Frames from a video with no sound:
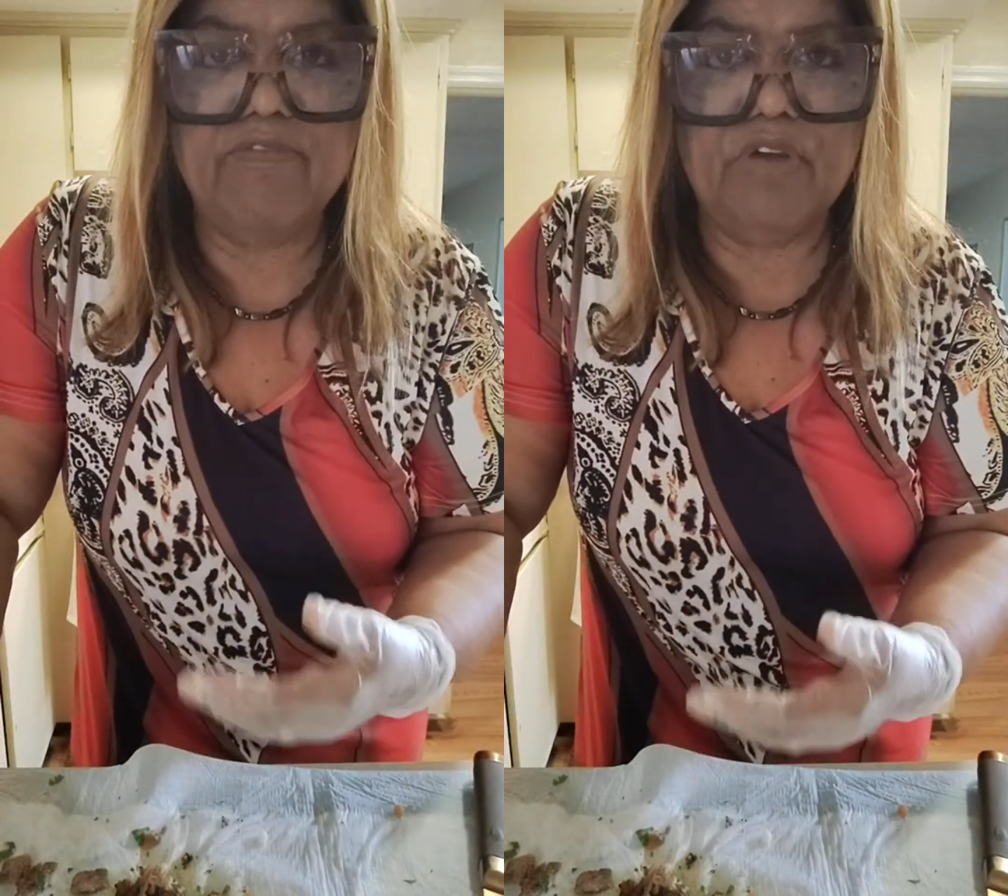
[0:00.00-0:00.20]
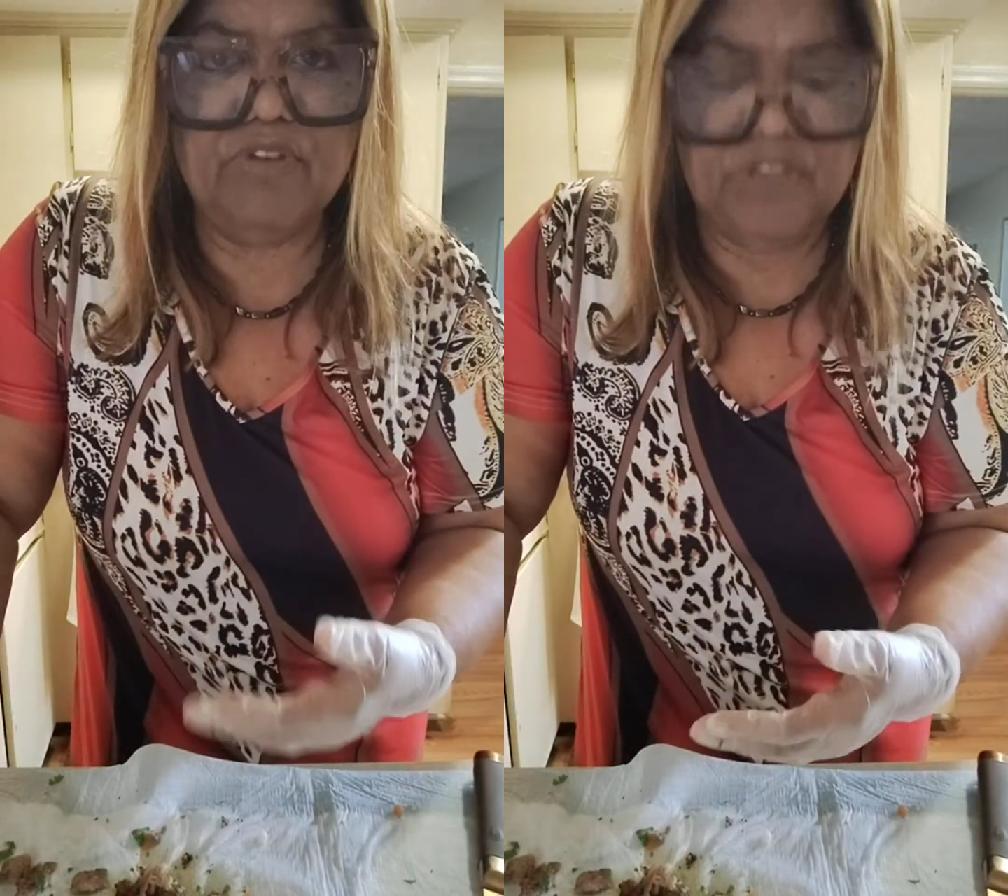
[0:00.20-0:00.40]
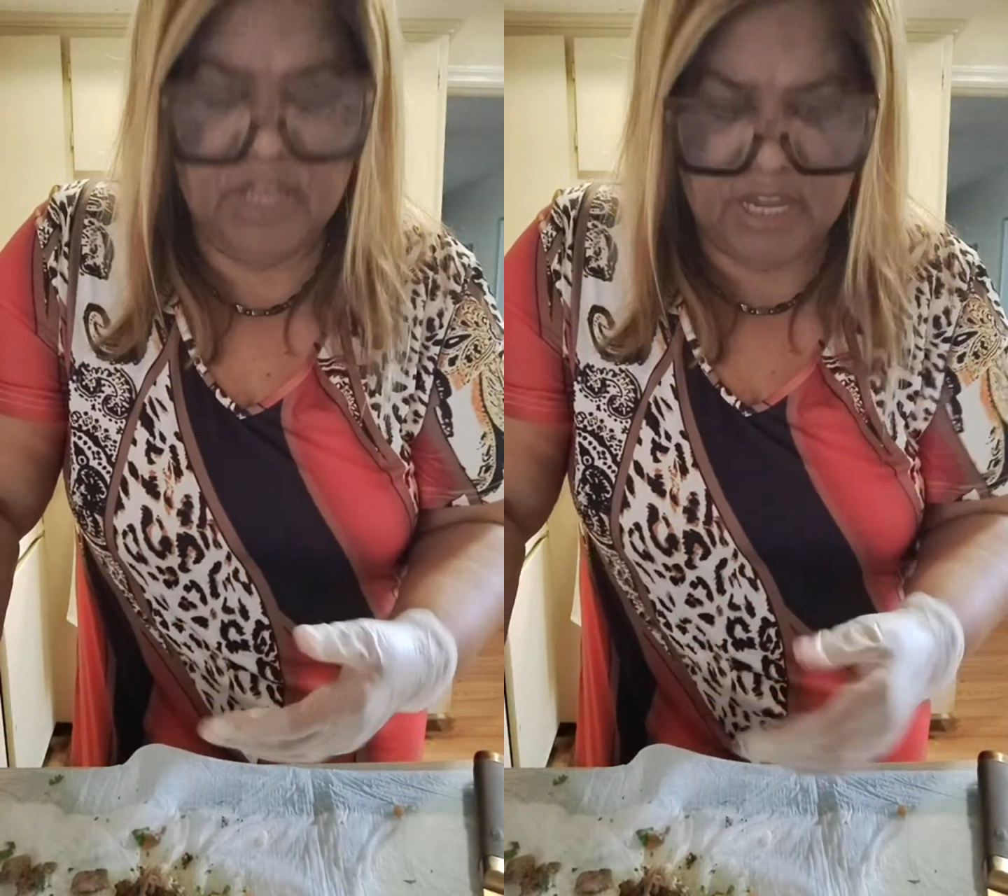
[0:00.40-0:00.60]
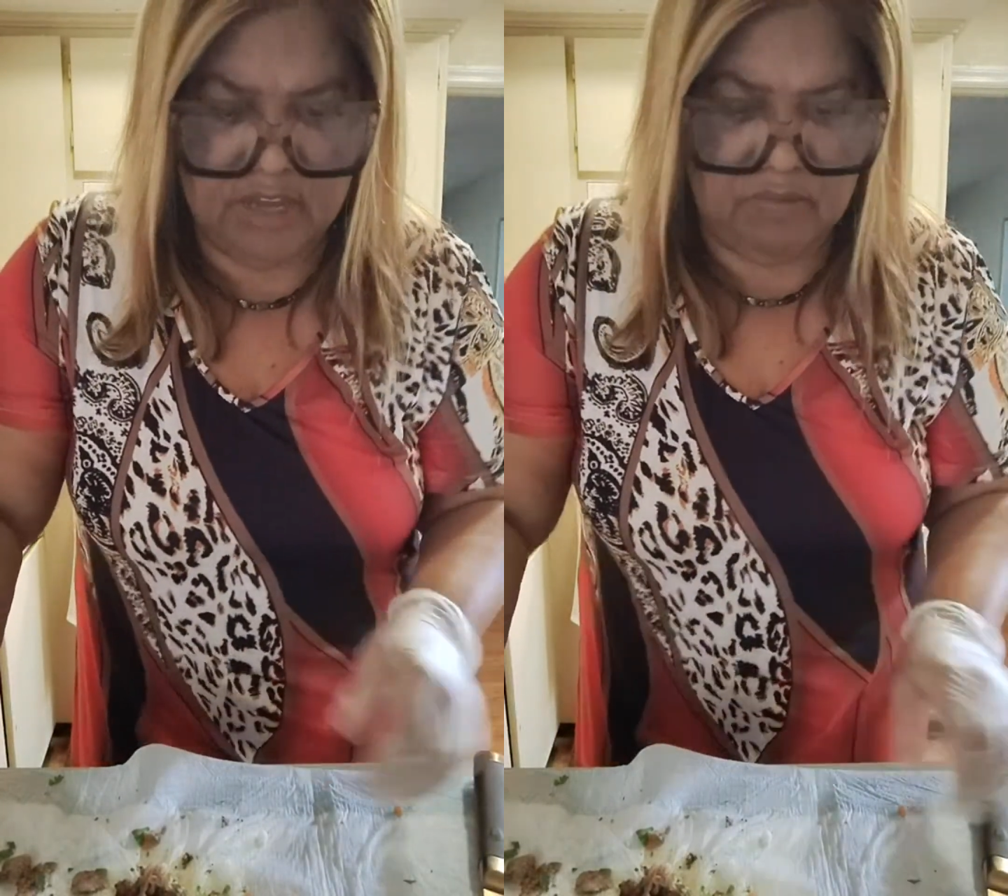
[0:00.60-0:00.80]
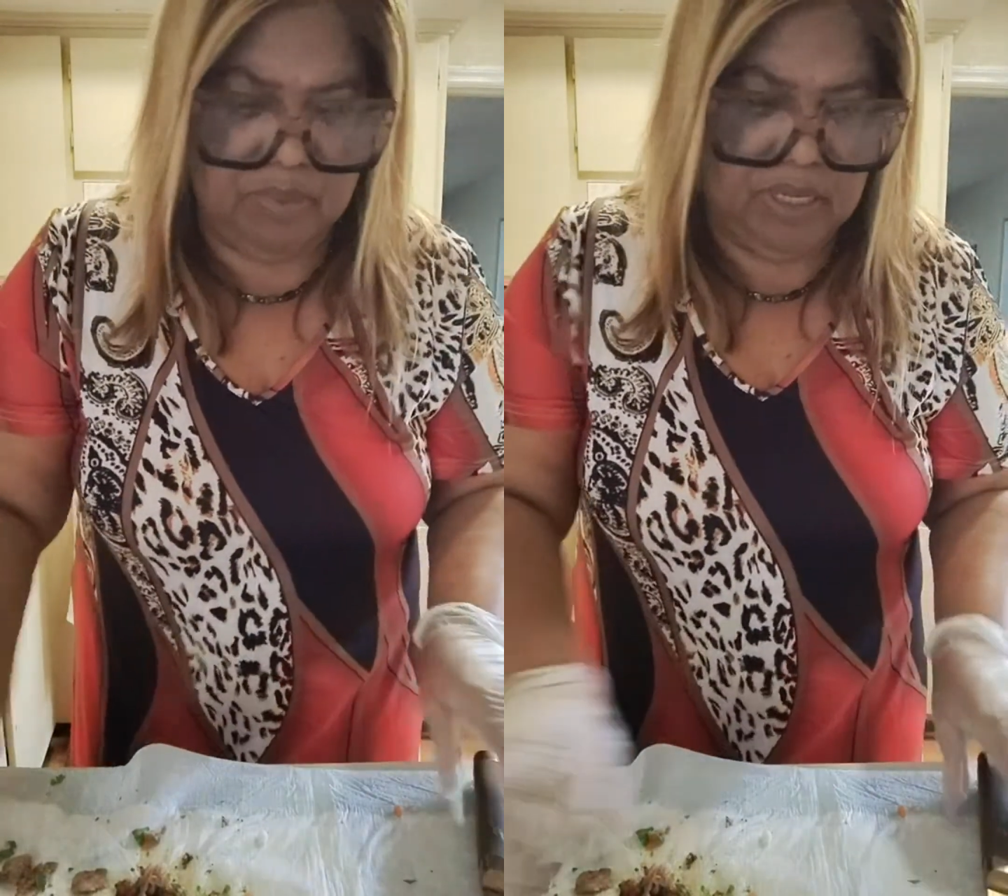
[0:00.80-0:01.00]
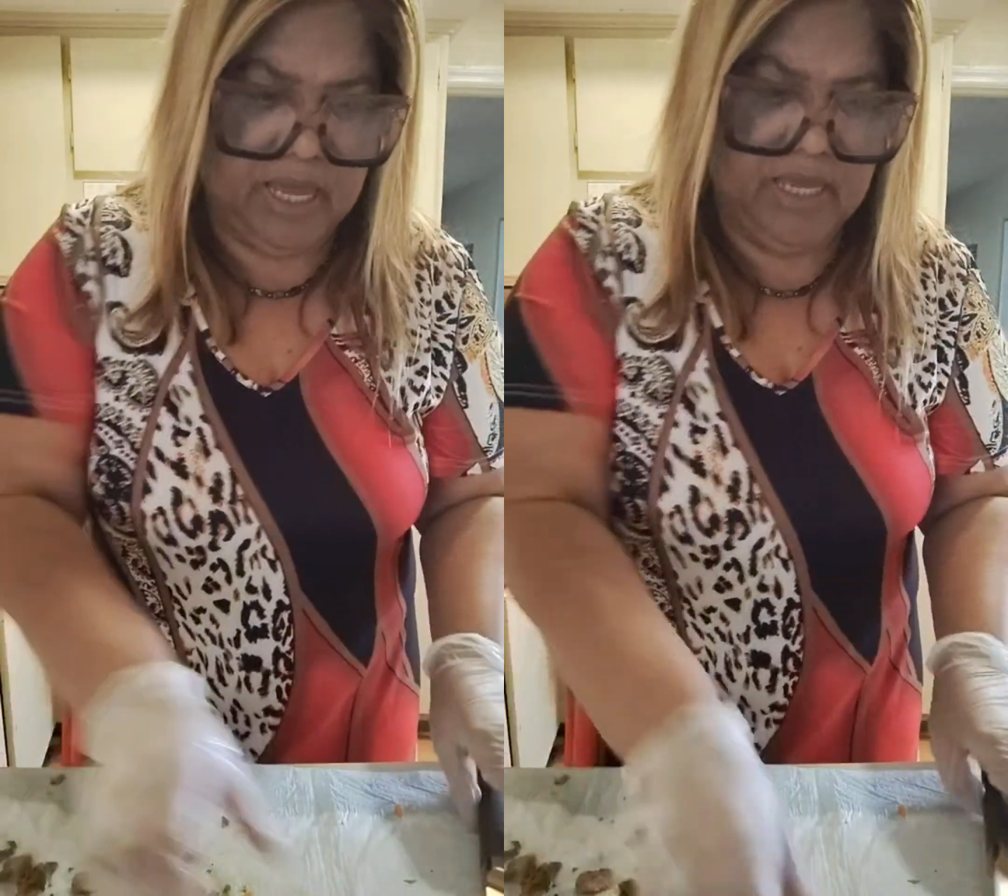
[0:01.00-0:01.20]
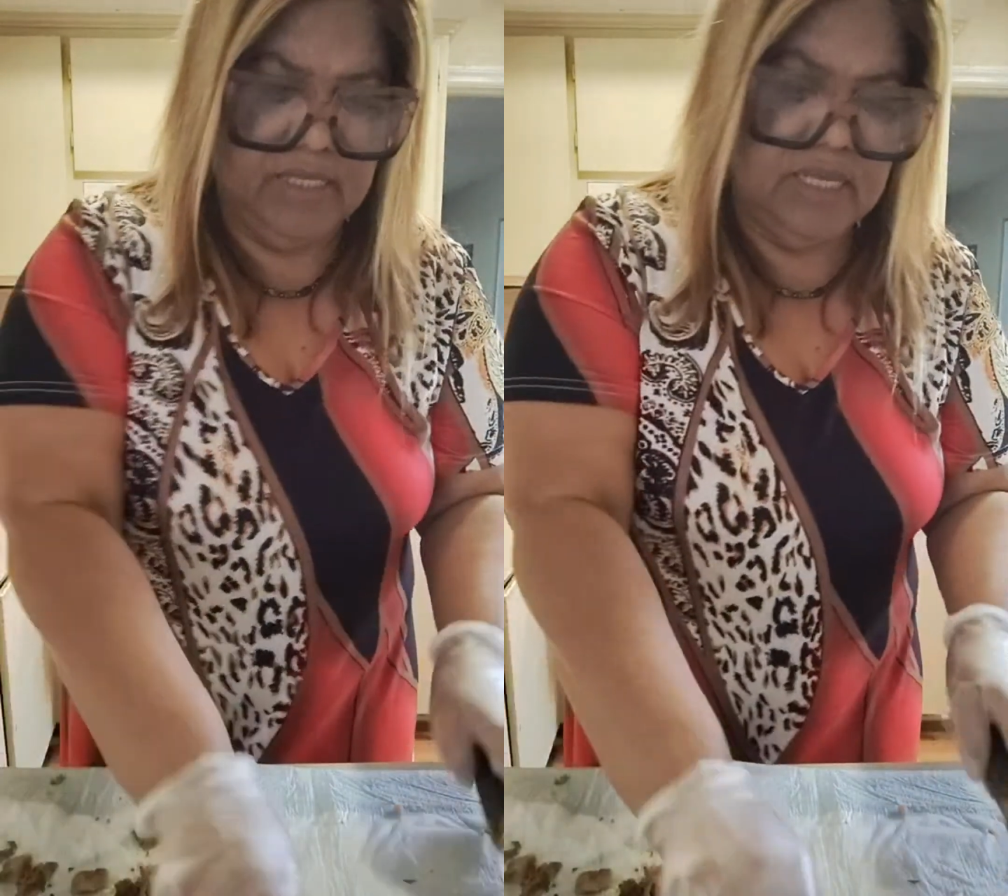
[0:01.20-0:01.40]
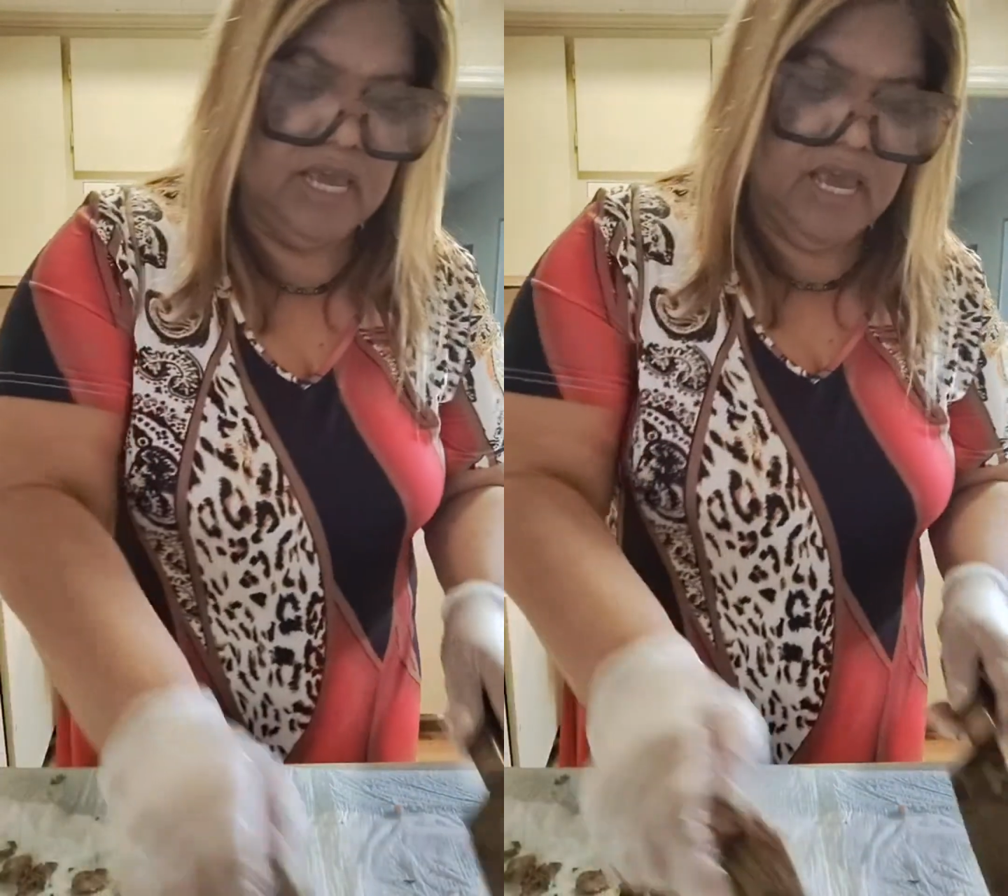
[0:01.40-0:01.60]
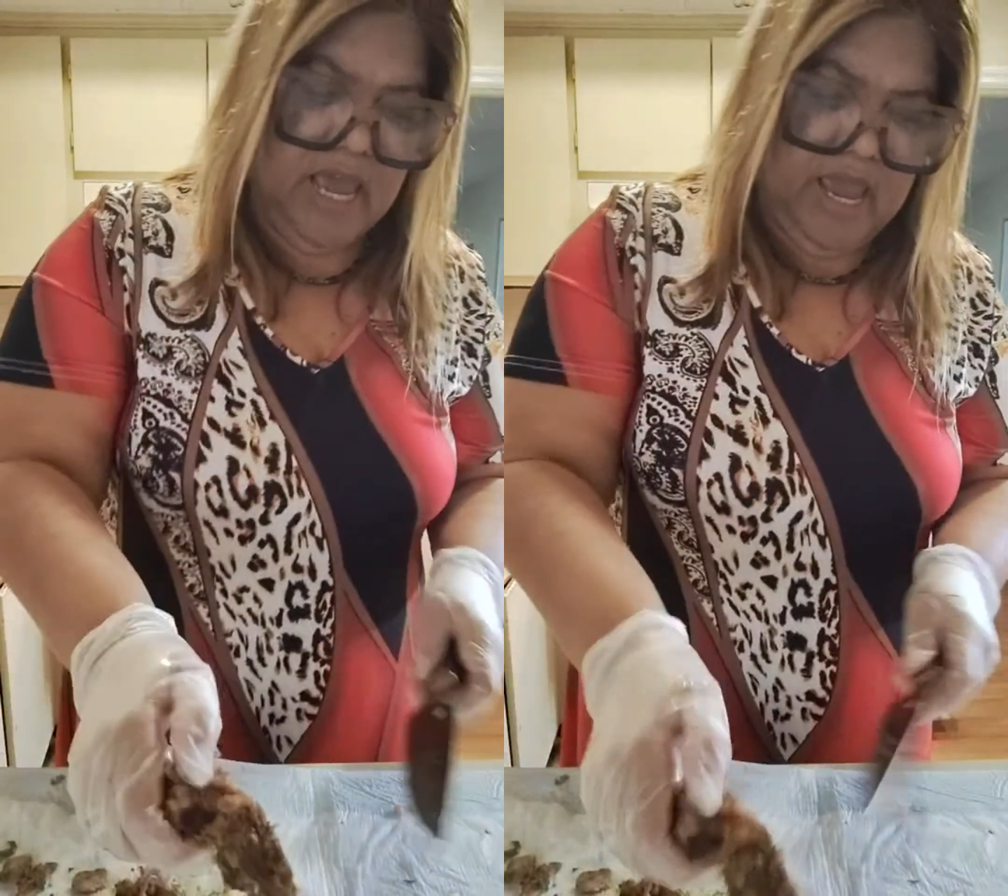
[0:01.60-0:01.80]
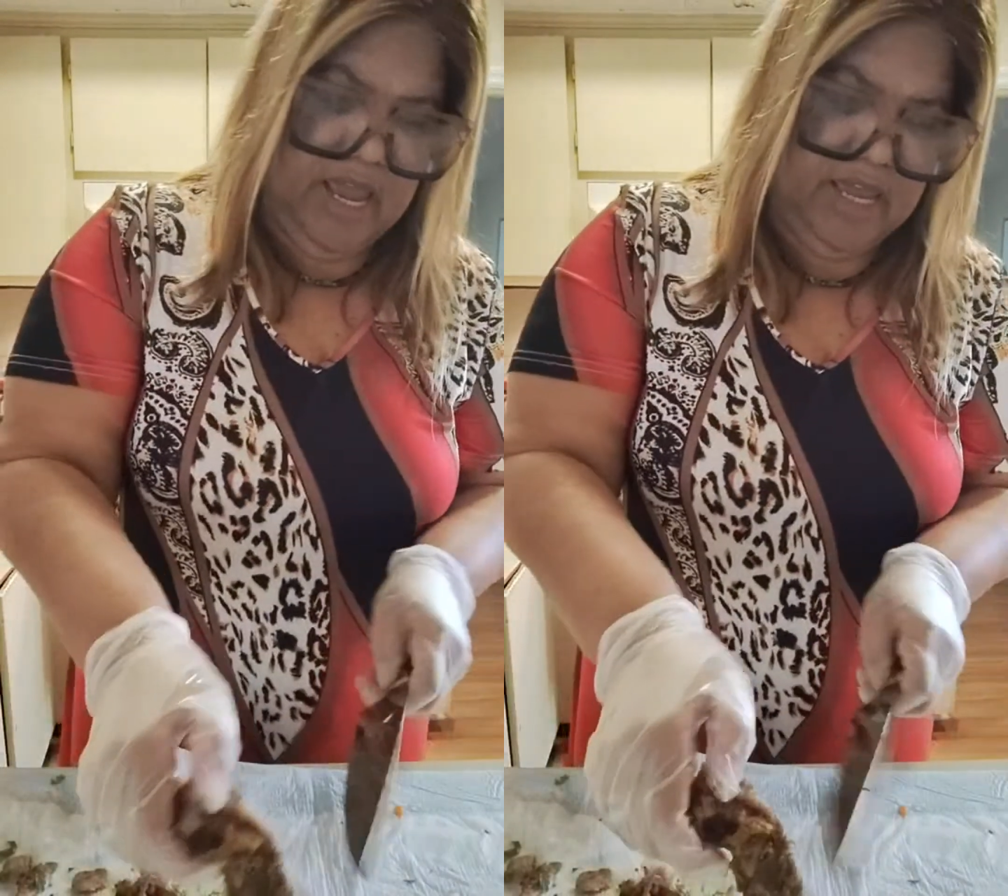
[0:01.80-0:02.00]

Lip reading: everything in place. And